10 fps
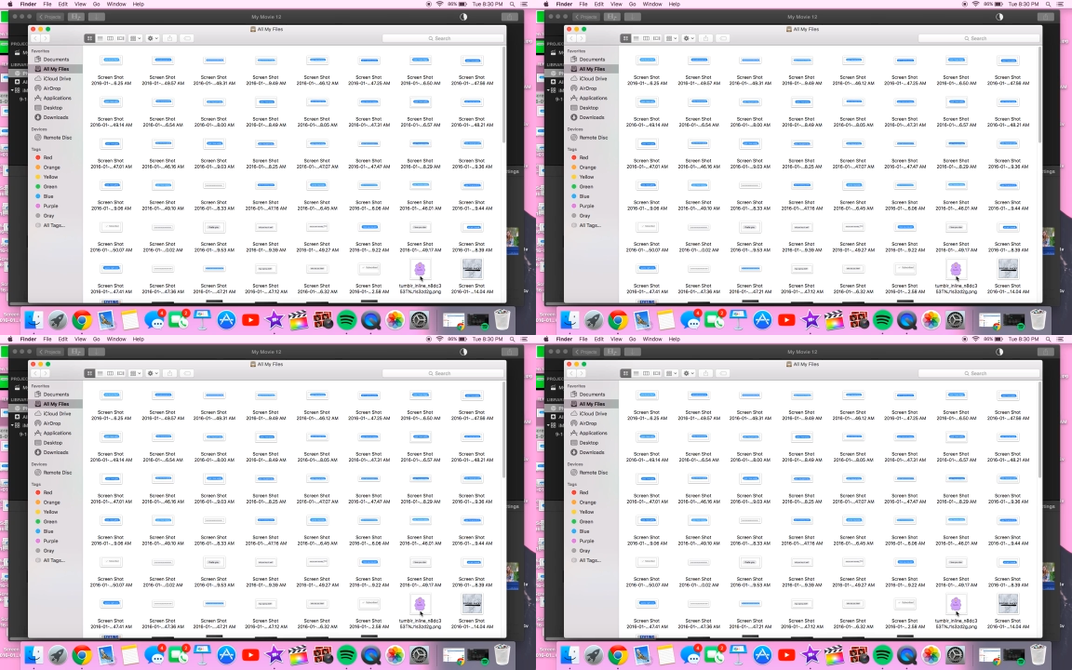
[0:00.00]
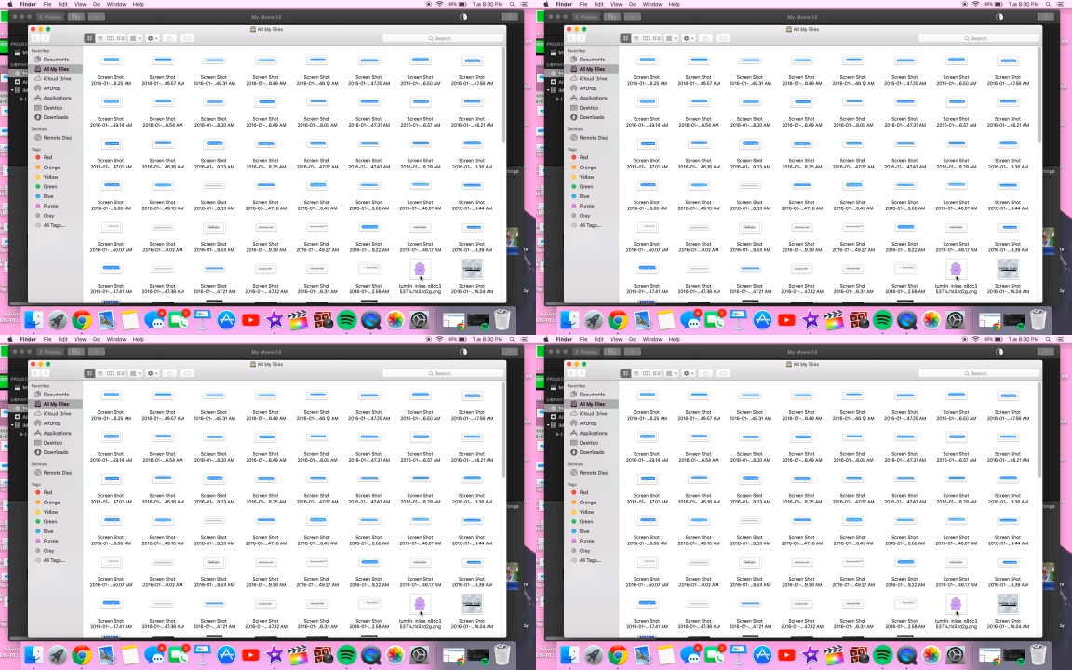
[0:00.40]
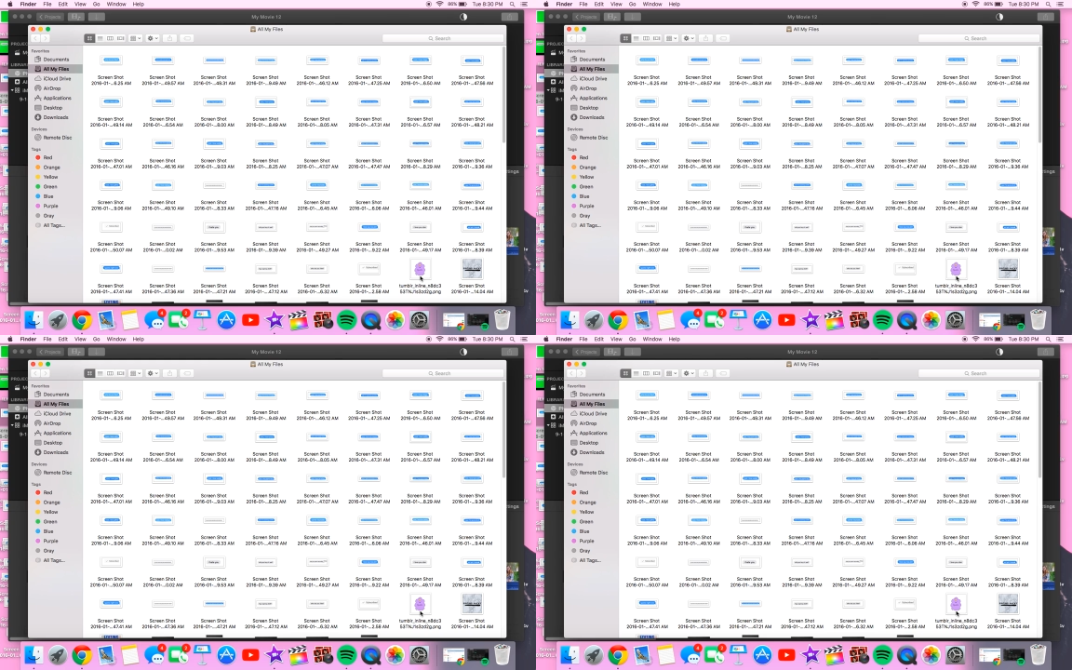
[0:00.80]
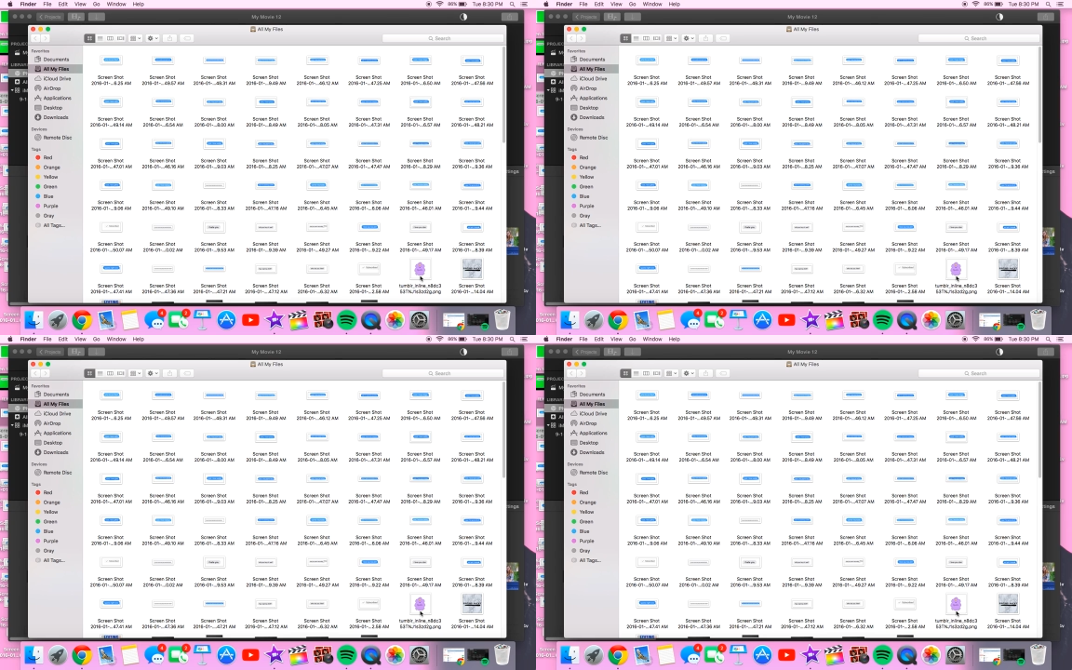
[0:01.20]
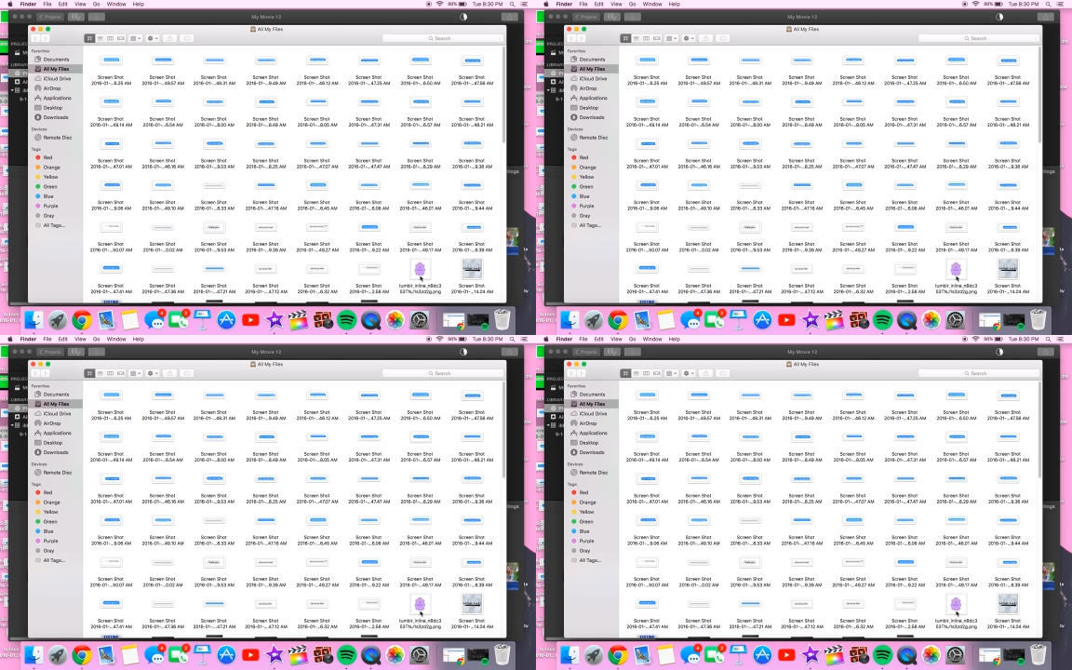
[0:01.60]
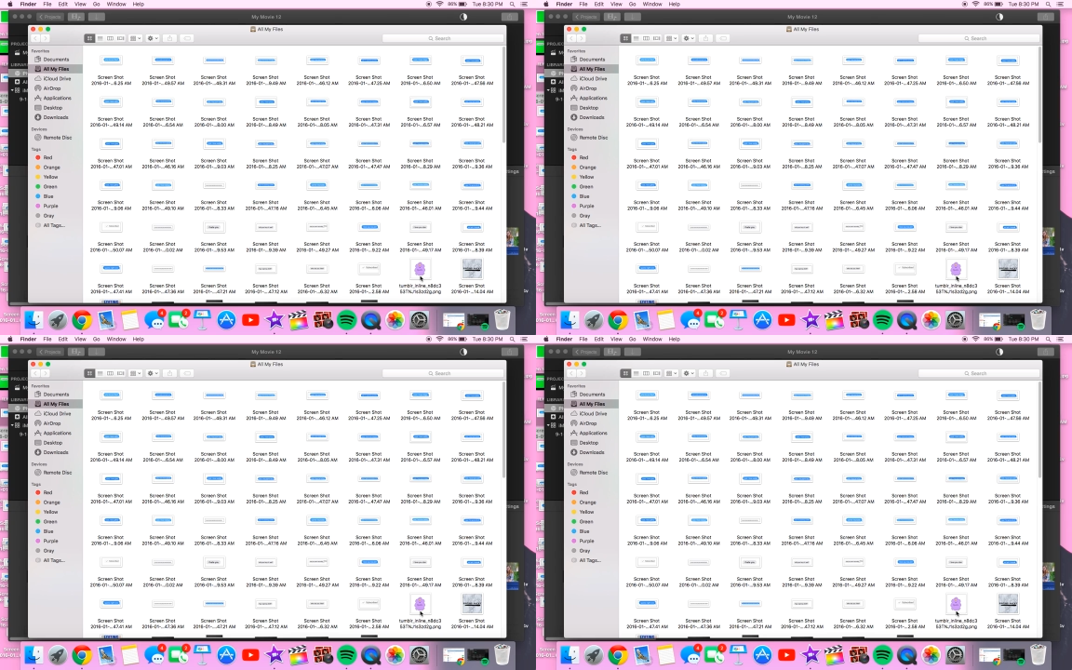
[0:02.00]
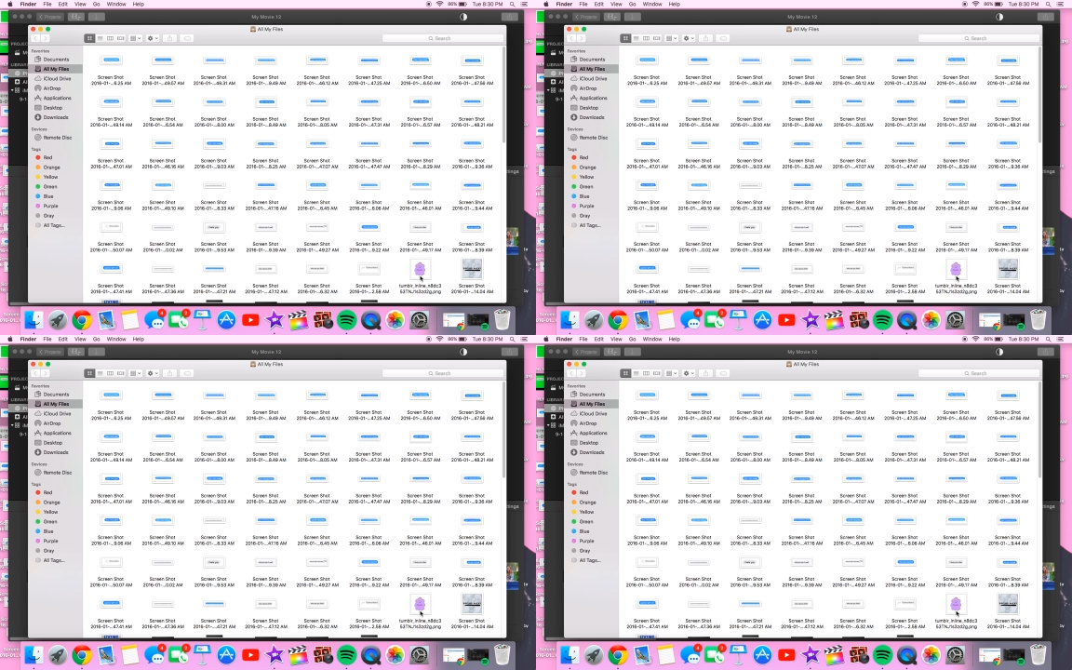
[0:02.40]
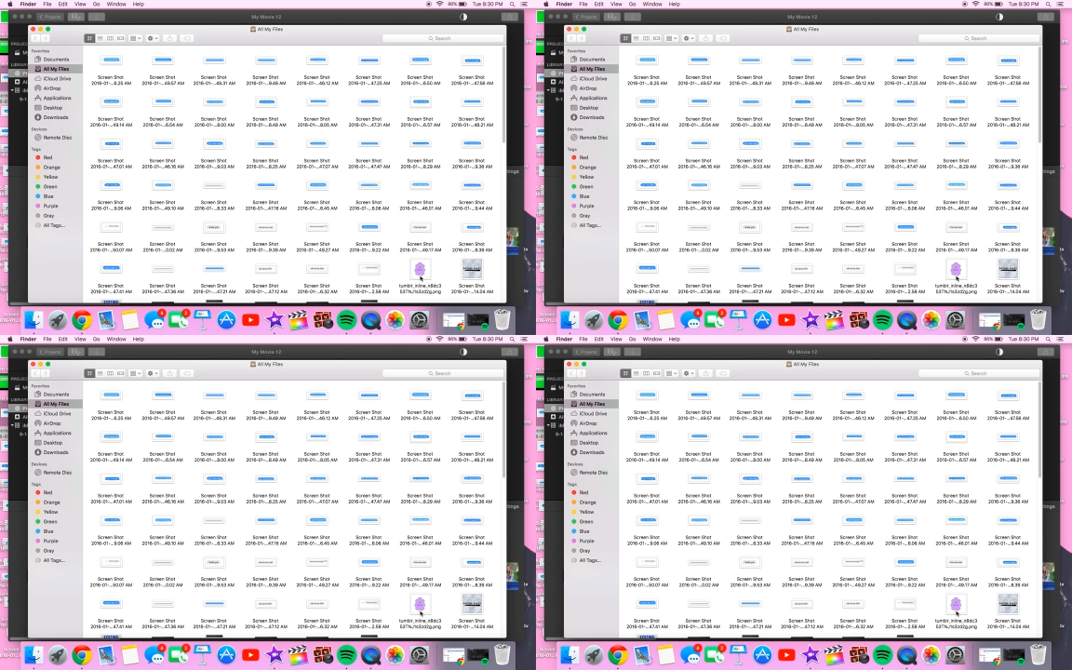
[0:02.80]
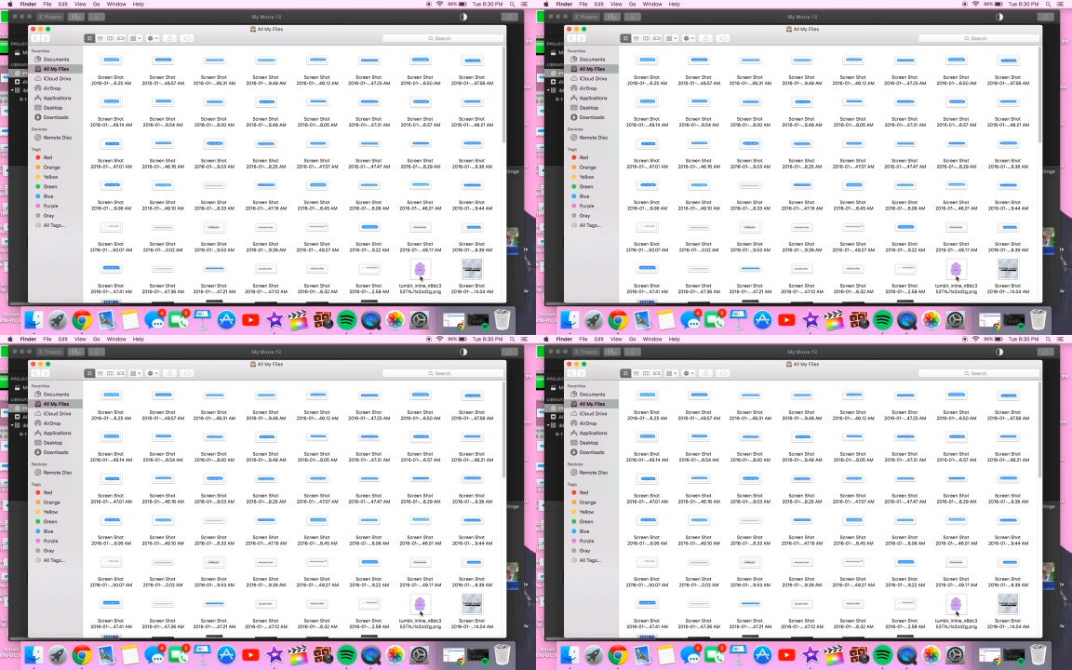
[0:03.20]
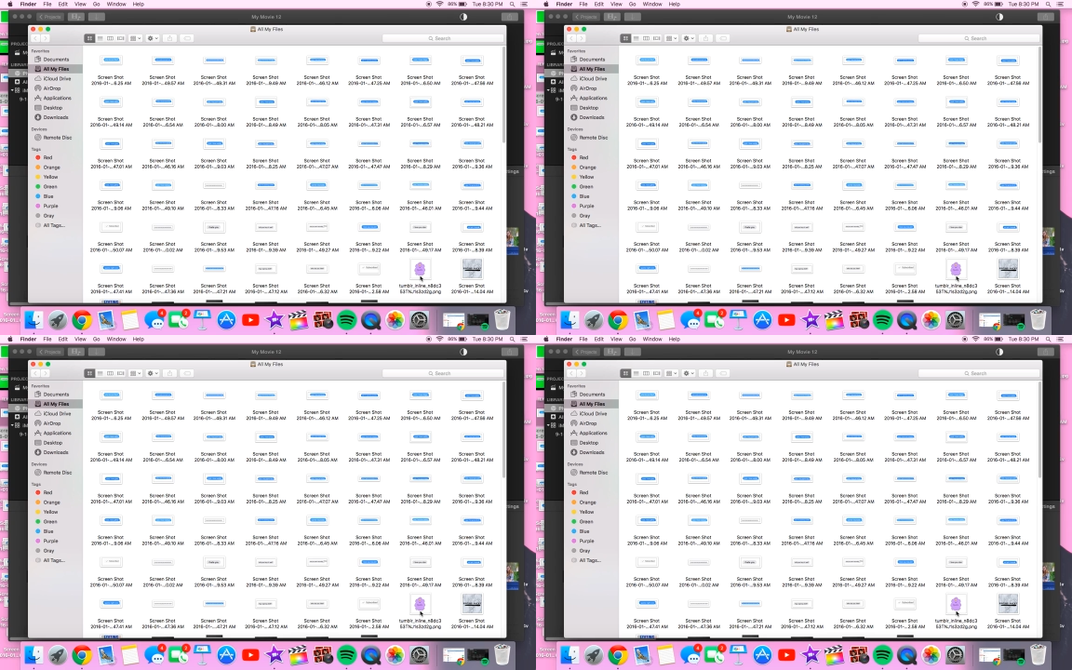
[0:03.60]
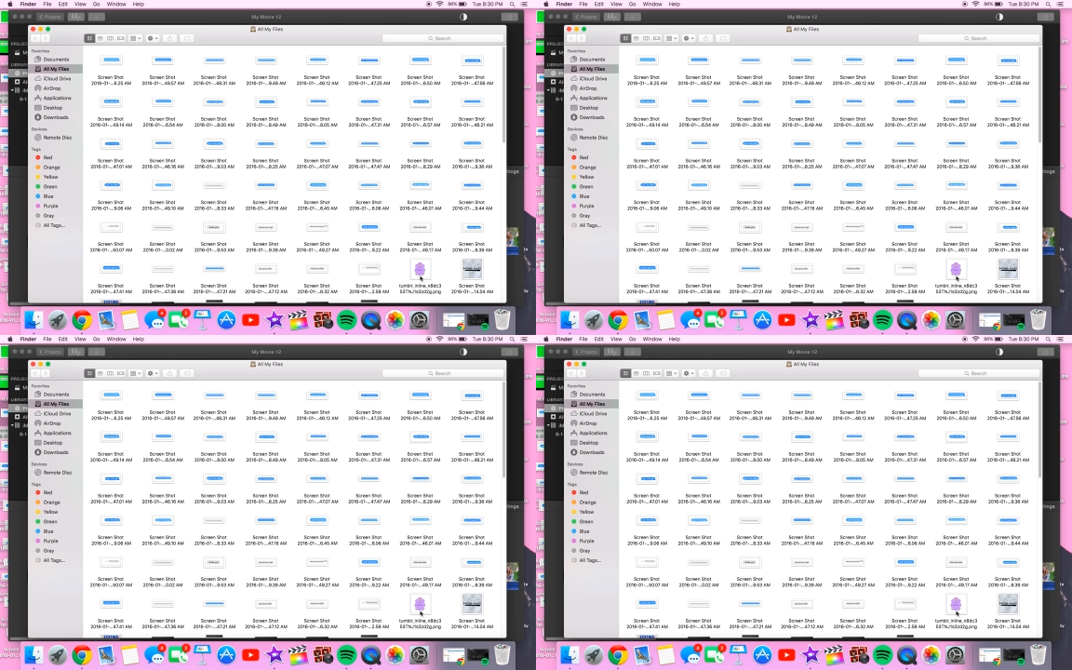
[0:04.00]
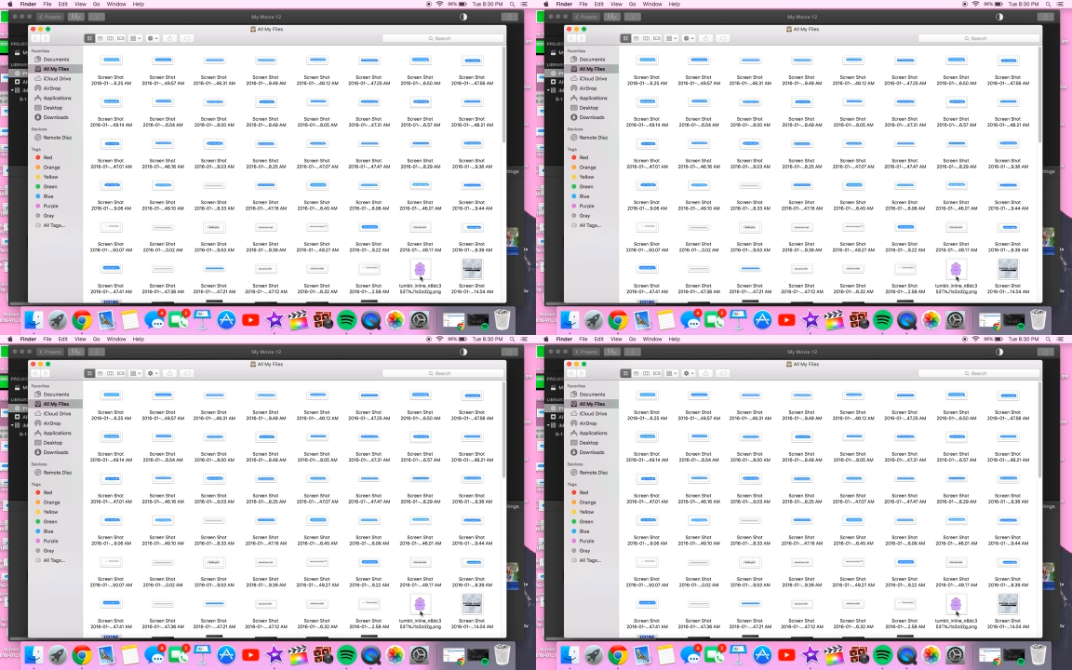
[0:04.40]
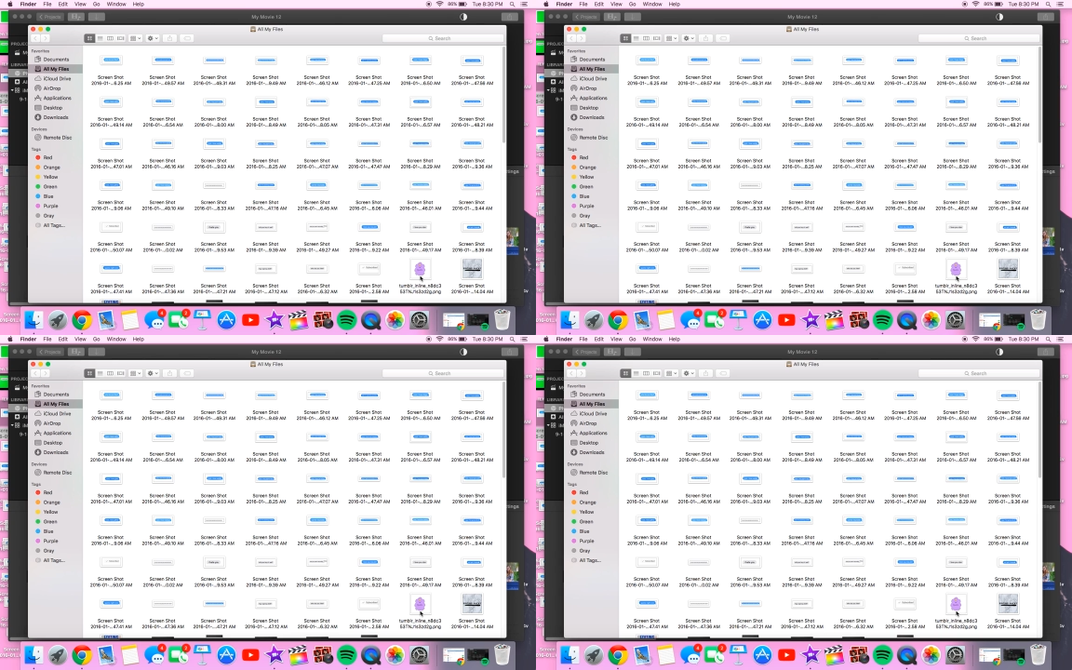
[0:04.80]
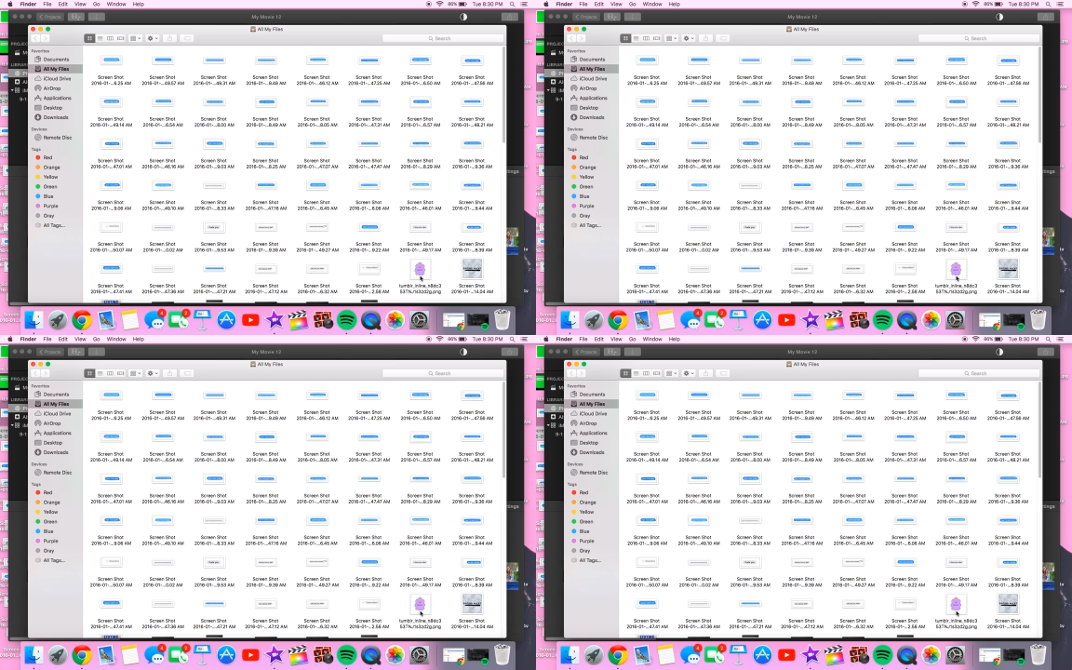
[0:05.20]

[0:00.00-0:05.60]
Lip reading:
(no speaker visible)